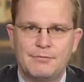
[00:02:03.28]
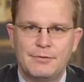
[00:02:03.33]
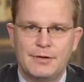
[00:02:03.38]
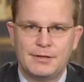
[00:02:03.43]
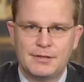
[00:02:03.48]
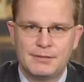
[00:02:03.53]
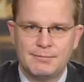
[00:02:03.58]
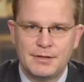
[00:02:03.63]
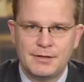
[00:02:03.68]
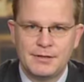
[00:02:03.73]
We
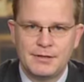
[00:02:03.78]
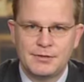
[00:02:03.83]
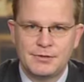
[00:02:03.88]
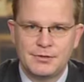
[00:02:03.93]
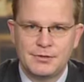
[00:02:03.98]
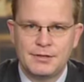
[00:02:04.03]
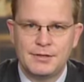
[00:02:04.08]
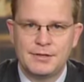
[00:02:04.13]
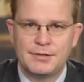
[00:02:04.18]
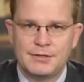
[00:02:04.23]
are dependent
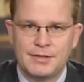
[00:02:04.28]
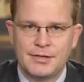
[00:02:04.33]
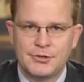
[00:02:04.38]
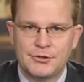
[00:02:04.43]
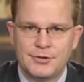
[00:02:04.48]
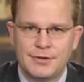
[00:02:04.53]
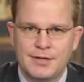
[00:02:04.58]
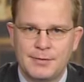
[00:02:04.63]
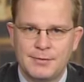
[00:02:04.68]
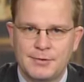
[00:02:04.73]
on
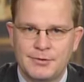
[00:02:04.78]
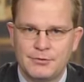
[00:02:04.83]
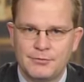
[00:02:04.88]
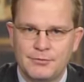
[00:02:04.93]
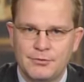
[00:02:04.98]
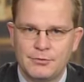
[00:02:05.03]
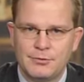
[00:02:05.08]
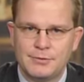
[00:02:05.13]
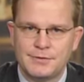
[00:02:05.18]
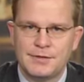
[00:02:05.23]
international capital
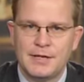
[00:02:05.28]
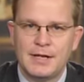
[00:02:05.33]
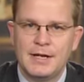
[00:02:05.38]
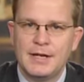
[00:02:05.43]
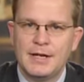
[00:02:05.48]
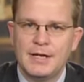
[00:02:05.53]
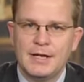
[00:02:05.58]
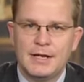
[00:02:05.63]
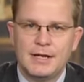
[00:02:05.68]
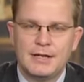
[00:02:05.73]
flows,
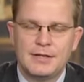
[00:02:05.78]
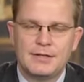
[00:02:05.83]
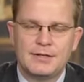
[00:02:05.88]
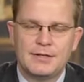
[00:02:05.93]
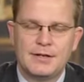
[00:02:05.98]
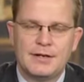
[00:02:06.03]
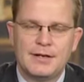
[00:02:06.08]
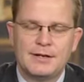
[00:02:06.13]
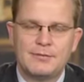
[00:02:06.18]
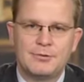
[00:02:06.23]
and
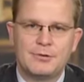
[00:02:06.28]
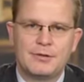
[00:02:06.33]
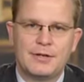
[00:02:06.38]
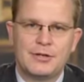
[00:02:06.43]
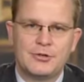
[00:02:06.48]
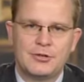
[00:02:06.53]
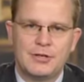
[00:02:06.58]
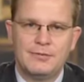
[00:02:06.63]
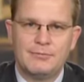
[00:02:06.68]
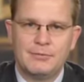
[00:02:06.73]
I would
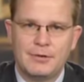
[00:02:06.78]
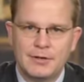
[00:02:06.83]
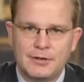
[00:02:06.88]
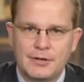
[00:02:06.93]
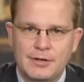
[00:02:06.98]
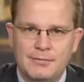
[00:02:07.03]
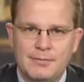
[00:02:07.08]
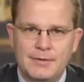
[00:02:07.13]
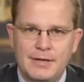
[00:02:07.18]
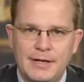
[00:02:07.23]
actually
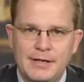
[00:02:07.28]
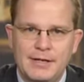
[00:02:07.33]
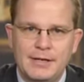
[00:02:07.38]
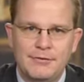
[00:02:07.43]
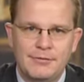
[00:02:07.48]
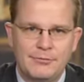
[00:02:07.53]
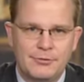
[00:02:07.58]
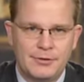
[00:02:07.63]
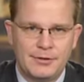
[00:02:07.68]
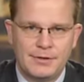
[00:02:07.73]
welcome any
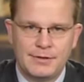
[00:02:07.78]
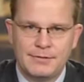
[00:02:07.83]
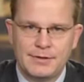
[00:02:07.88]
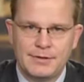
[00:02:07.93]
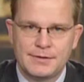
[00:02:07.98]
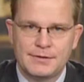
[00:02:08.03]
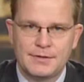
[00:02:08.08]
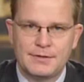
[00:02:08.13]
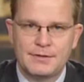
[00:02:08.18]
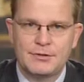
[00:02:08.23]
foreign
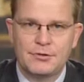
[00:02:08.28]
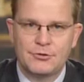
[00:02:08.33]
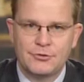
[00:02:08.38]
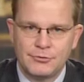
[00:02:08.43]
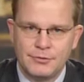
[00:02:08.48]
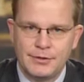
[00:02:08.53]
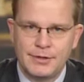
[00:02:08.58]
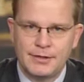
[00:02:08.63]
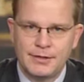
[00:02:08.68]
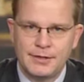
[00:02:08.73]
investor
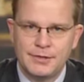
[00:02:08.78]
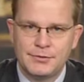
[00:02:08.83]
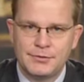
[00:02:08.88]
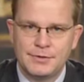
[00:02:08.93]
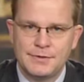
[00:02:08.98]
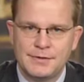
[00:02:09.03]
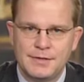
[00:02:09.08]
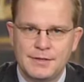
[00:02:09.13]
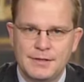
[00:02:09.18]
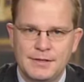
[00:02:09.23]
showing an
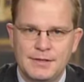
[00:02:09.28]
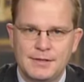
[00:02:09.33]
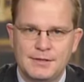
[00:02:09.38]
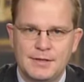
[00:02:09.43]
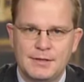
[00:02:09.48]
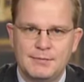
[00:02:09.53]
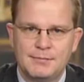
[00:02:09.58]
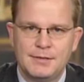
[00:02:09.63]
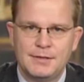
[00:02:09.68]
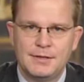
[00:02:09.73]
interest in these
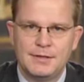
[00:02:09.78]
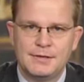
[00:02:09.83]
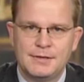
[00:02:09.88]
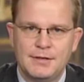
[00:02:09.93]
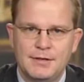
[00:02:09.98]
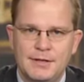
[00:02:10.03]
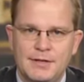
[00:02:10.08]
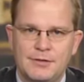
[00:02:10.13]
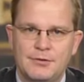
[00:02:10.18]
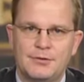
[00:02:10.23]
companies.
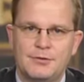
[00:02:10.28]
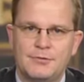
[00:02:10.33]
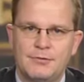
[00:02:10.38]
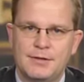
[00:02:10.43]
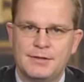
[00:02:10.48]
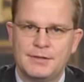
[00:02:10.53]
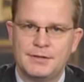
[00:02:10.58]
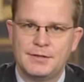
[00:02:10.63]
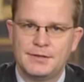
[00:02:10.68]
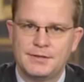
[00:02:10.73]
I don't
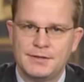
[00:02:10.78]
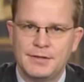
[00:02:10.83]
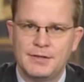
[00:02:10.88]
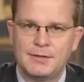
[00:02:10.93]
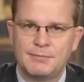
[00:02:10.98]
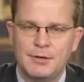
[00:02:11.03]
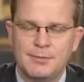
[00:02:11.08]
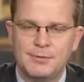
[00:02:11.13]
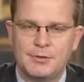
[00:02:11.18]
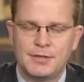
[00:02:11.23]
quite understand
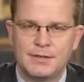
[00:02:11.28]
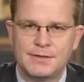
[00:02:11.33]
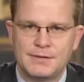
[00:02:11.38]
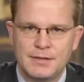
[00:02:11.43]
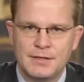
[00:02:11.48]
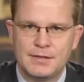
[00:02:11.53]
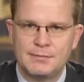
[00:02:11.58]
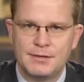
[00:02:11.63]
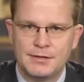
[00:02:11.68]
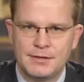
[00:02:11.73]
the populist
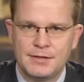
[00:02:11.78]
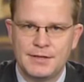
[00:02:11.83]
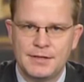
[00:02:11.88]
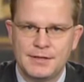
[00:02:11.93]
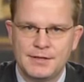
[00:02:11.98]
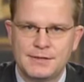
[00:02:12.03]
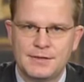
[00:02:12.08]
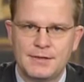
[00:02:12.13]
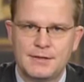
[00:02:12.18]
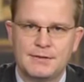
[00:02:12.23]
sentiment
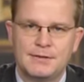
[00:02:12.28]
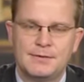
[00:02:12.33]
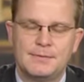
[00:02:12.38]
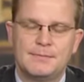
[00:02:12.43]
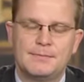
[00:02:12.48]
against that.